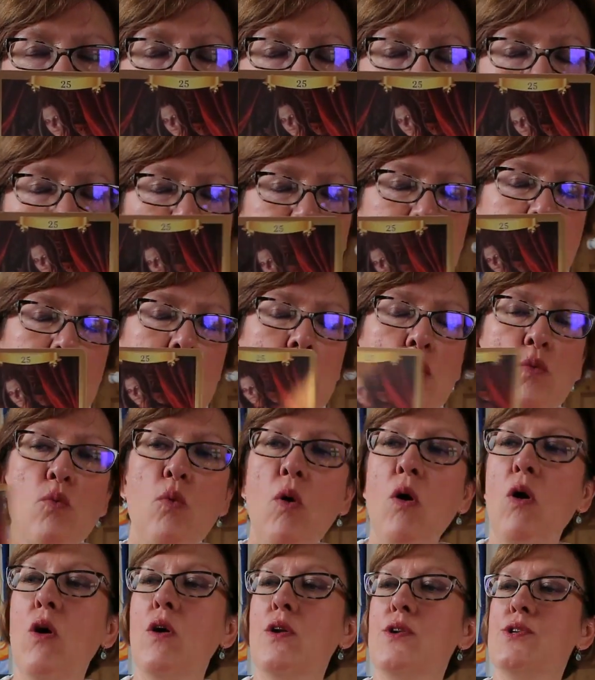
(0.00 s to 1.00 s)
And I'll tell you
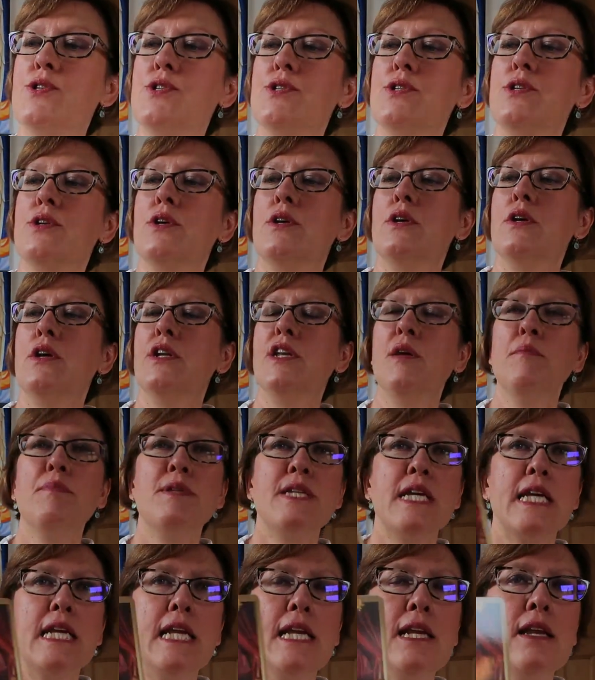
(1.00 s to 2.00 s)
what, I don't
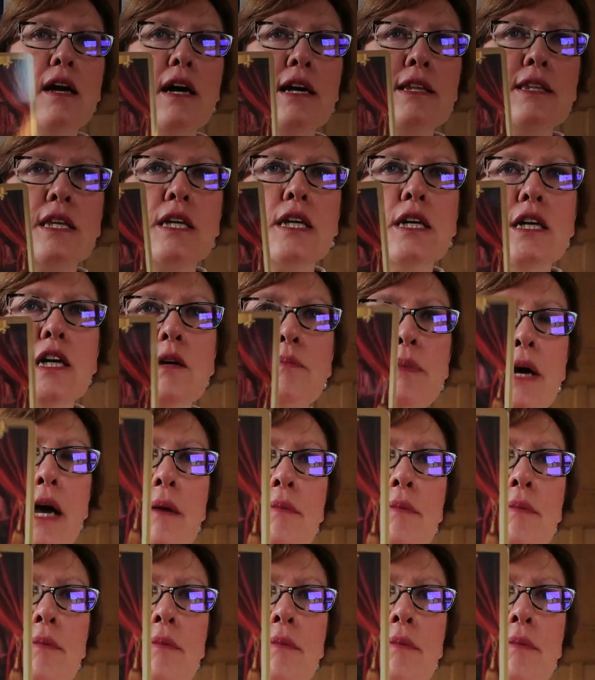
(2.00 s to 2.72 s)
particularly like the card,